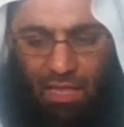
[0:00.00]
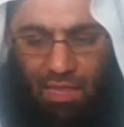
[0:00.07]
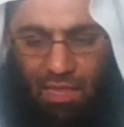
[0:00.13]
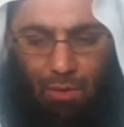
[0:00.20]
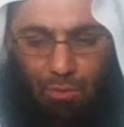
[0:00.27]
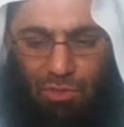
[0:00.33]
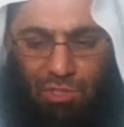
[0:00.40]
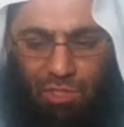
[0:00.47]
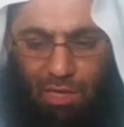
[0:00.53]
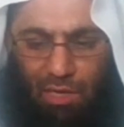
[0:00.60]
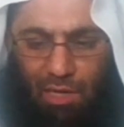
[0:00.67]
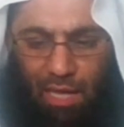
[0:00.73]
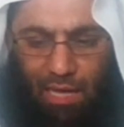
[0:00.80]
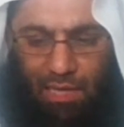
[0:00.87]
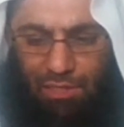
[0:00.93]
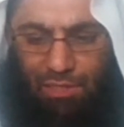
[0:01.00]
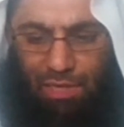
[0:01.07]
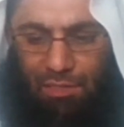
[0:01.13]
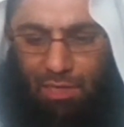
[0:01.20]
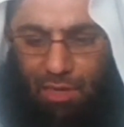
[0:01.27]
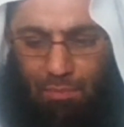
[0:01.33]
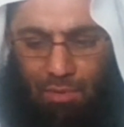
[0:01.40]
that which Allah has
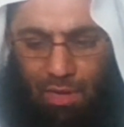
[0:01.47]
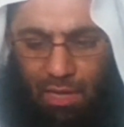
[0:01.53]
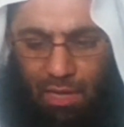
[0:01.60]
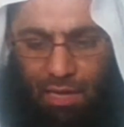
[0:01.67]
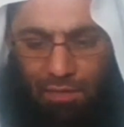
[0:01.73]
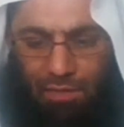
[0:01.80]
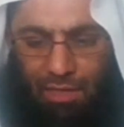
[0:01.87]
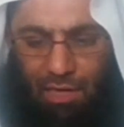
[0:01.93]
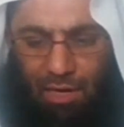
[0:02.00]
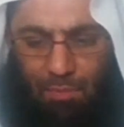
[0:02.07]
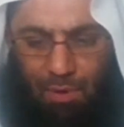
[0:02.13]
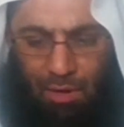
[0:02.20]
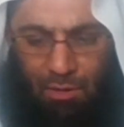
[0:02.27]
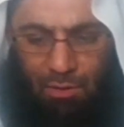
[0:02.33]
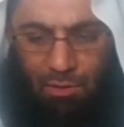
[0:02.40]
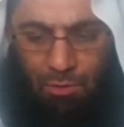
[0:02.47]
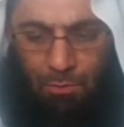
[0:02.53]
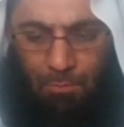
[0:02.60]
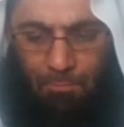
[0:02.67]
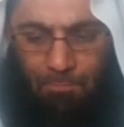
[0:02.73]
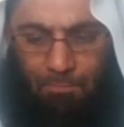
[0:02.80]
not obligated upon you?